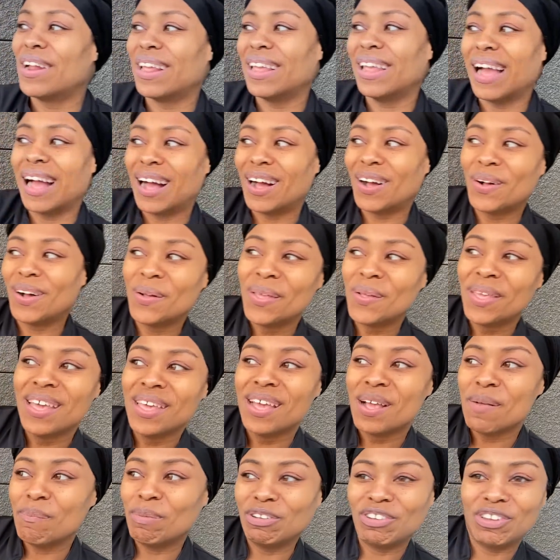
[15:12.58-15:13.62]
y'all.
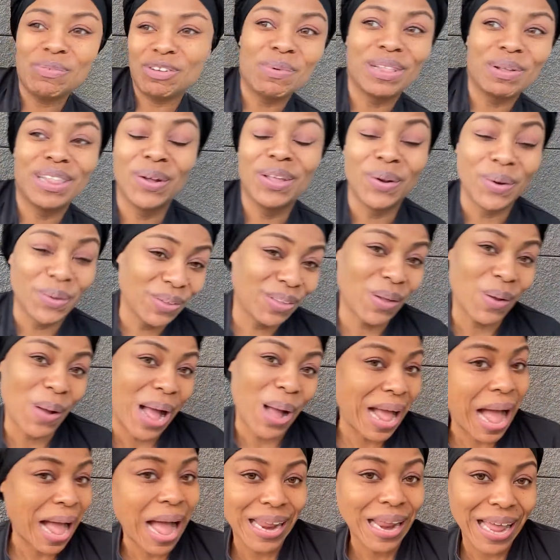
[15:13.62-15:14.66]
But she was little, so
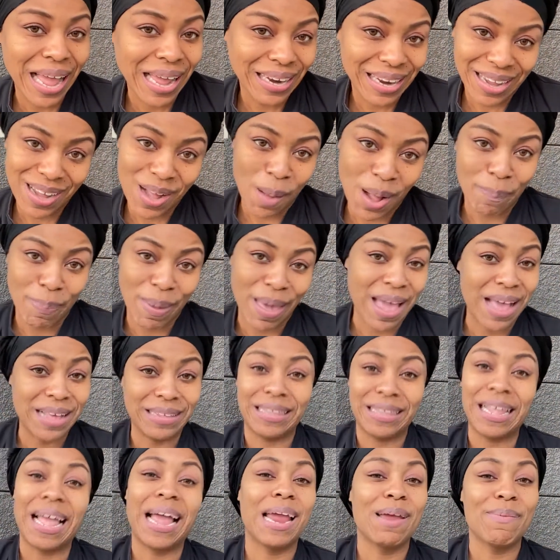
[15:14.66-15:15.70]
I let her pass.
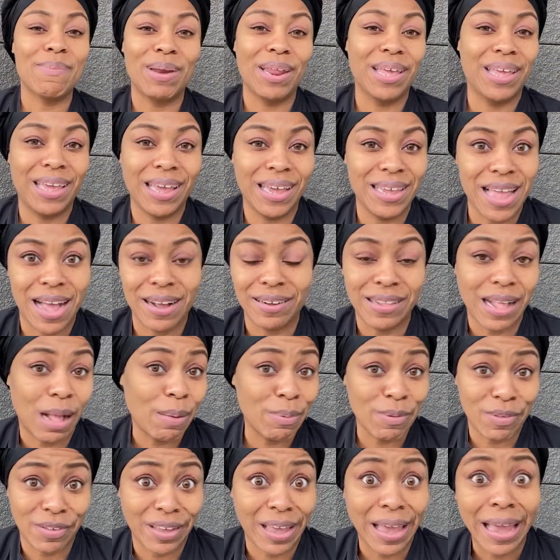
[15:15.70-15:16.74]
I didn't really care, y'all, because I
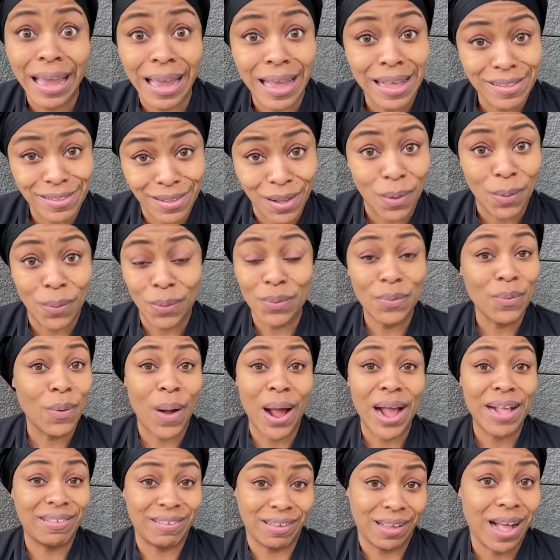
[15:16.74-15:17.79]
was scared. So, you know,
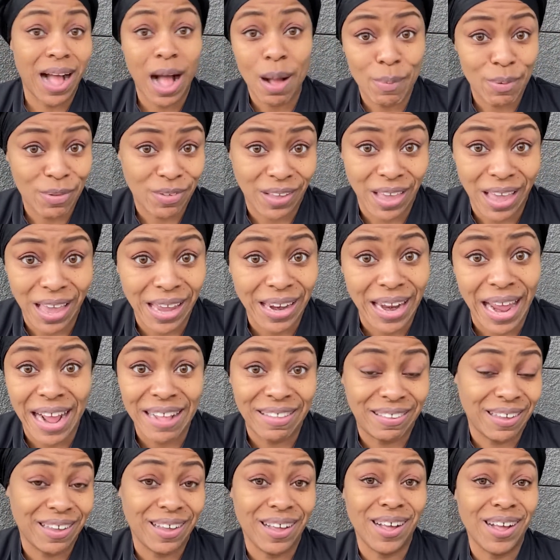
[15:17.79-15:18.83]
I ain't tell her I was scared. I ain't
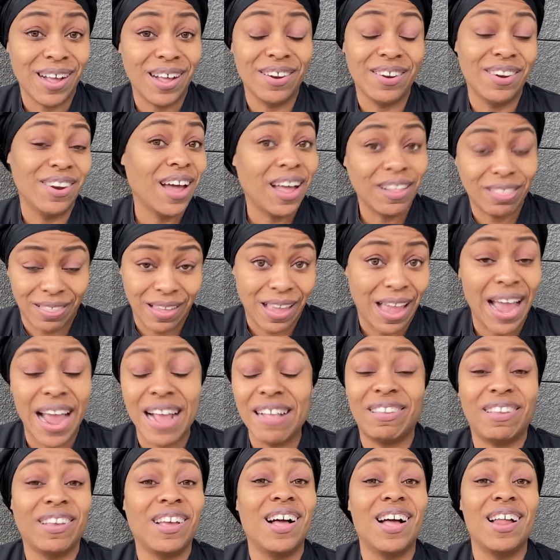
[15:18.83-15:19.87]
tell her nothing. I
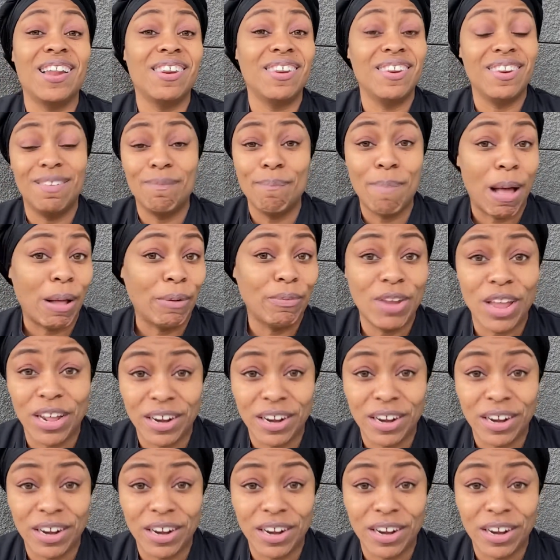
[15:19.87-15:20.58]
ain't tell her about none